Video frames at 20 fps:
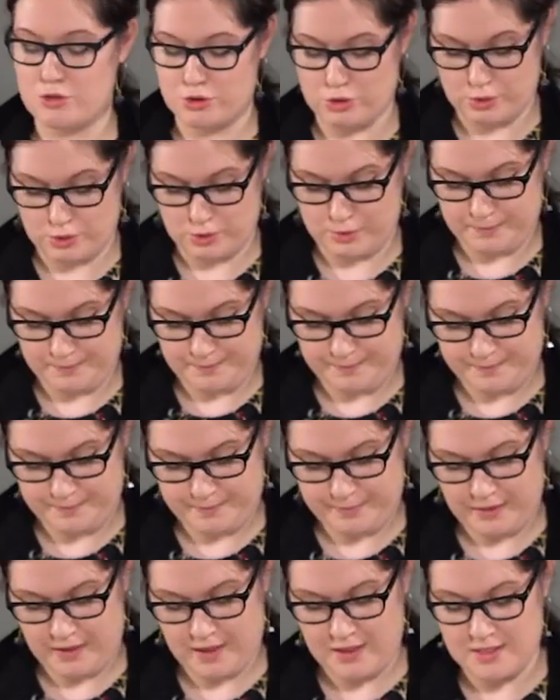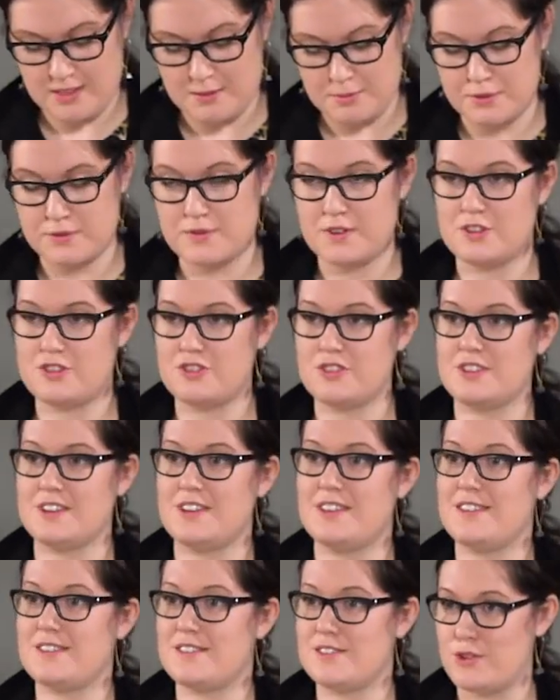2. The
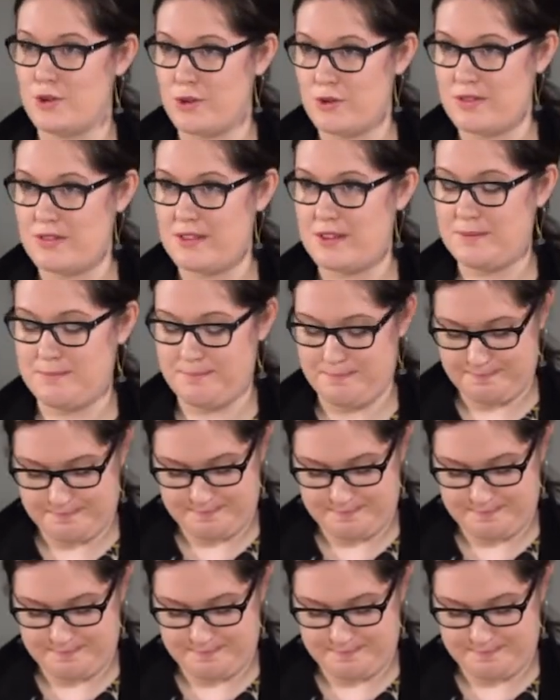profession is nursing.